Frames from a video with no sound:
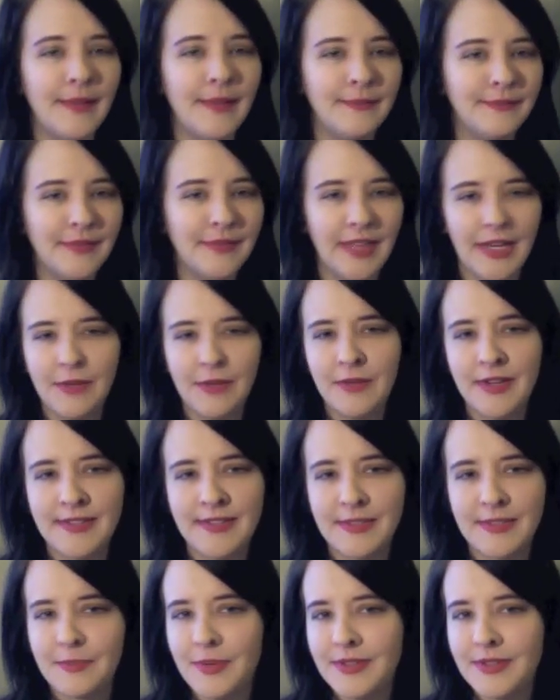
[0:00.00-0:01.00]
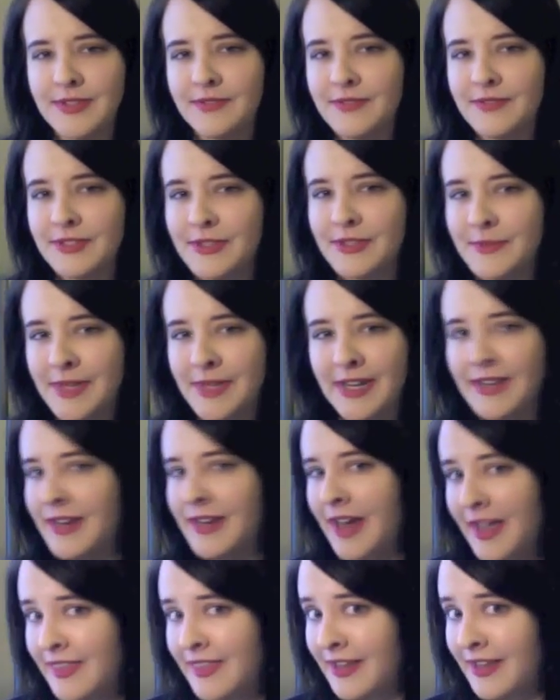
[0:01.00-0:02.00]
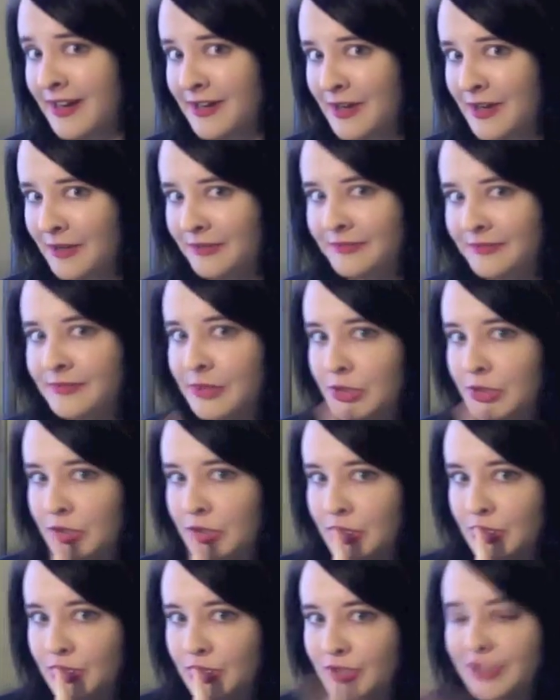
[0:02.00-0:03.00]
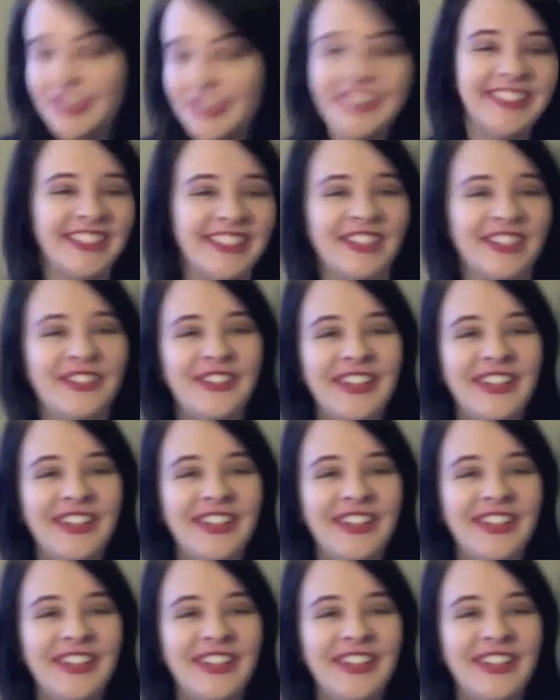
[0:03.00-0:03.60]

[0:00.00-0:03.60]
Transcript: getting one as a present for somebody that I know. So